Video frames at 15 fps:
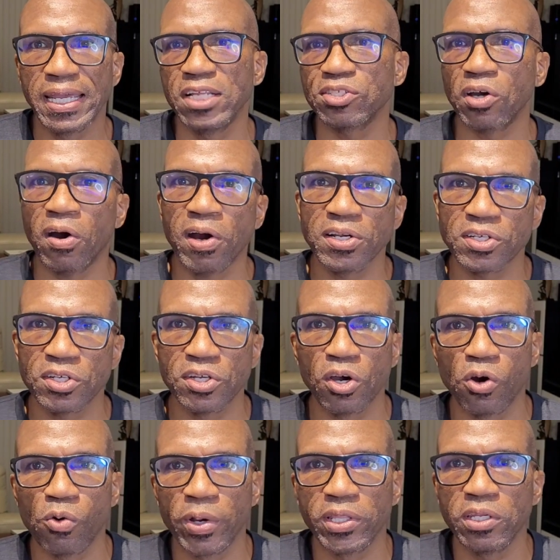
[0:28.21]
and it's hard to
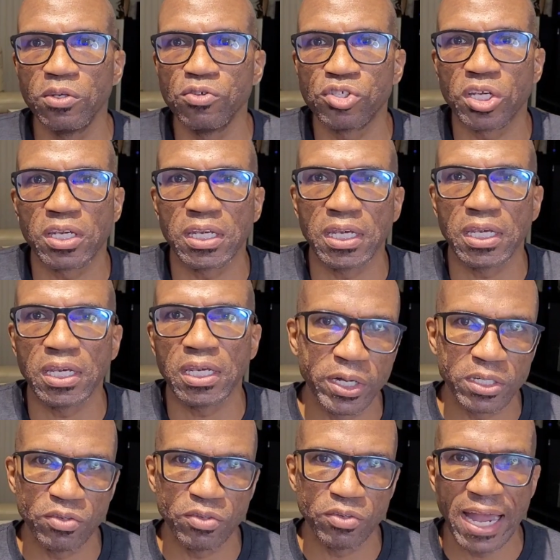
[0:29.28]
know whether you should keep
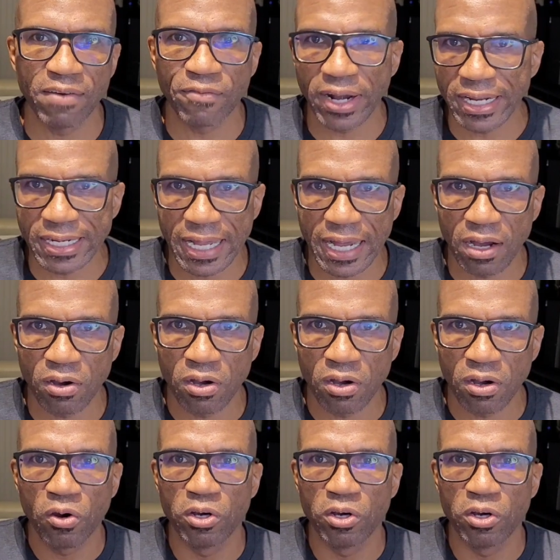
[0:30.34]
what you have right now